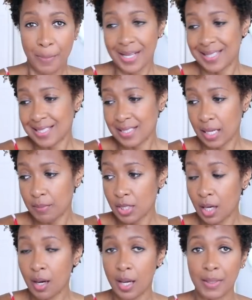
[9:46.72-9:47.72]
but at the same
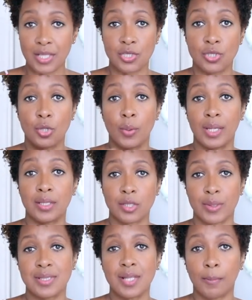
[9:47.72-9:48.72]
time it's doing so
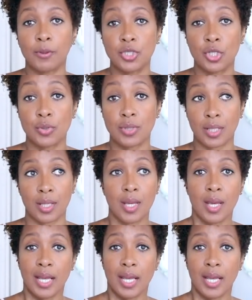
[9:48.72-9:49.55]
it's double duty